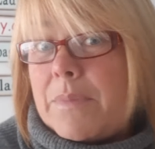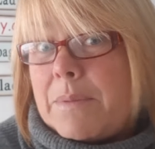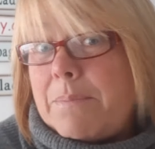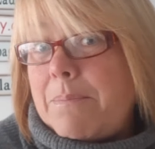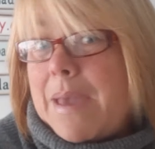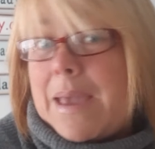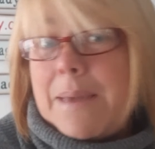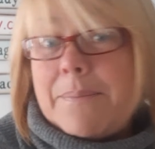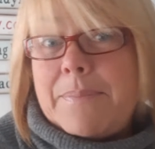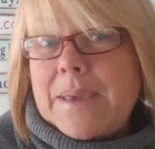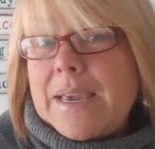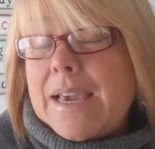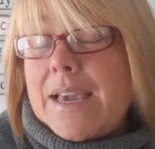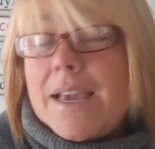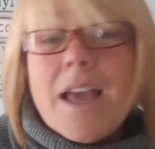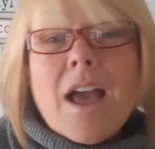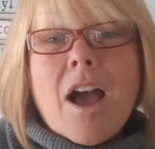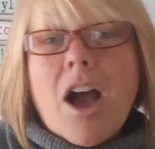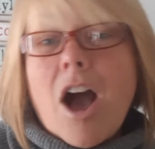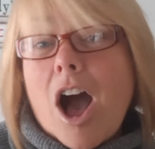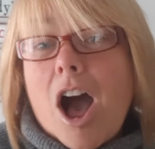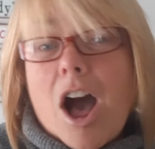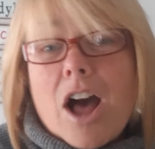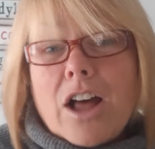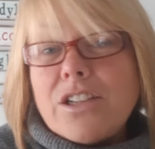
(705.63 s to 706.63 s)
And maybe
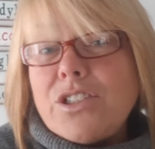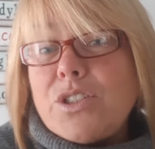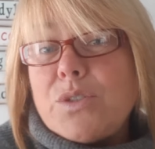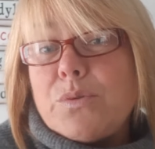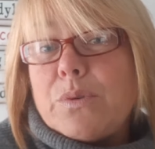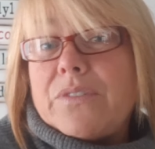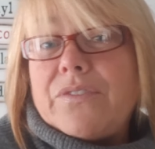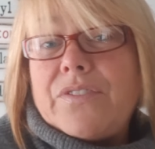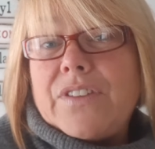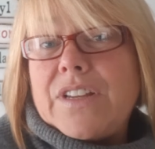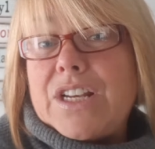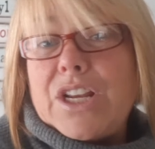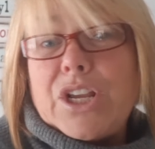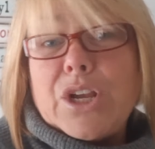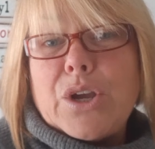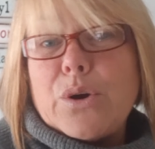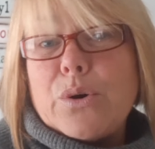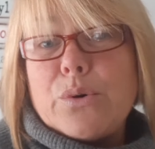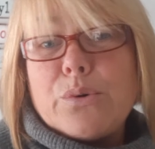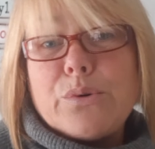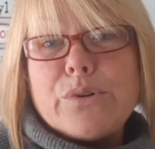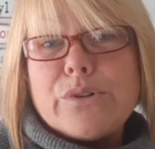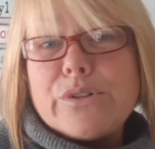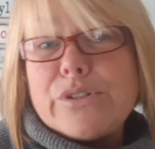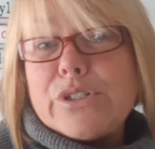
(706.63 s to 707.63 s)
I'll do a
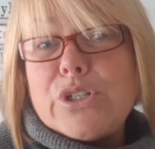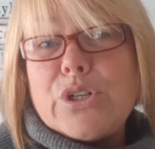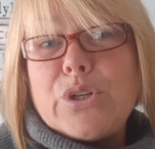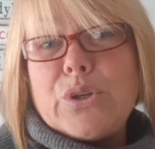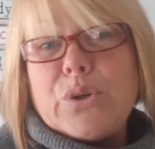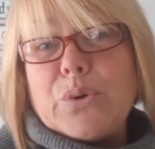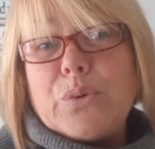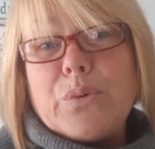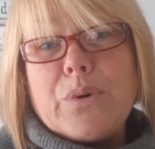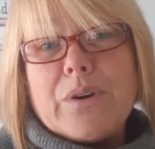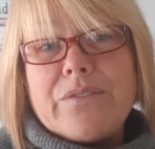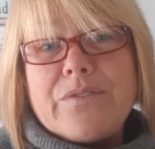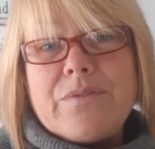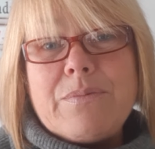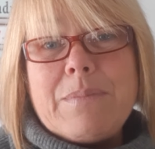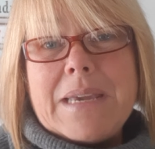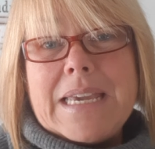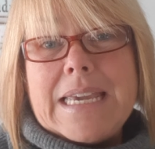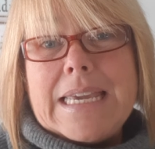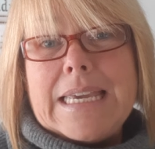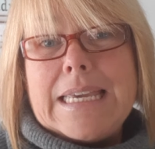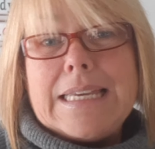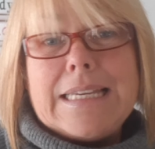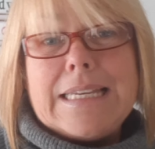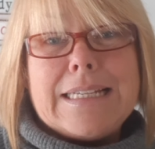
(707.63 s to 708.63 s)
video or two of
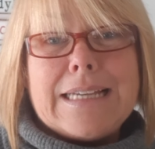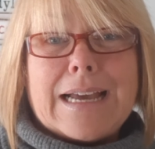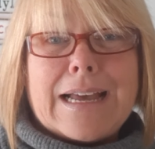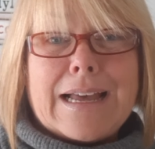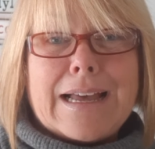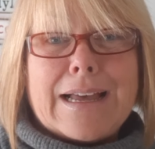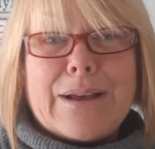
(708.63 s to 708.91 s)
me